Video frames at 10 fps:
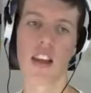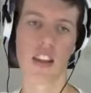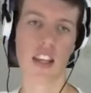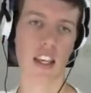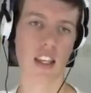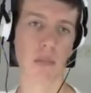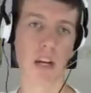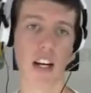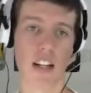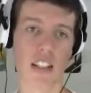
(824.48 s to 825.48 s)
the
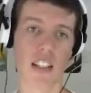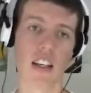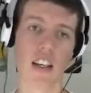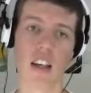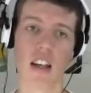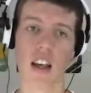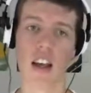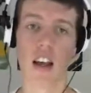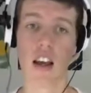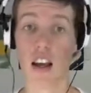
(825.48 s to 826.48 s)
party.
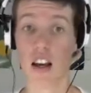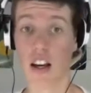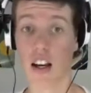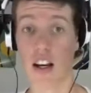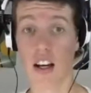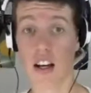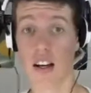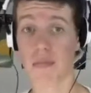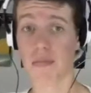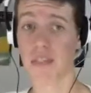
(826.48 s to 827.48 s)

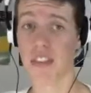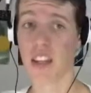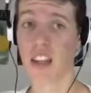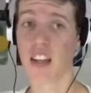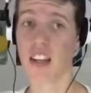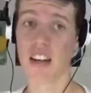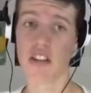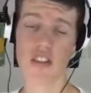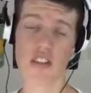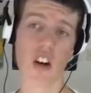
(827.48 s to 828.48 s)
Now
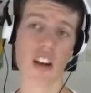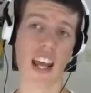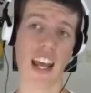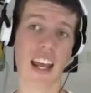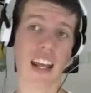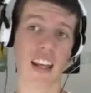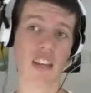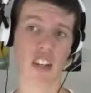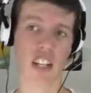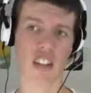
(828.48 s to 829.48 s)
she's got a
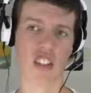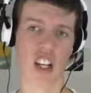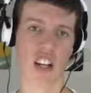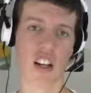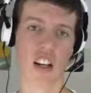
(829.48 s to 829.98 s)
Greninja.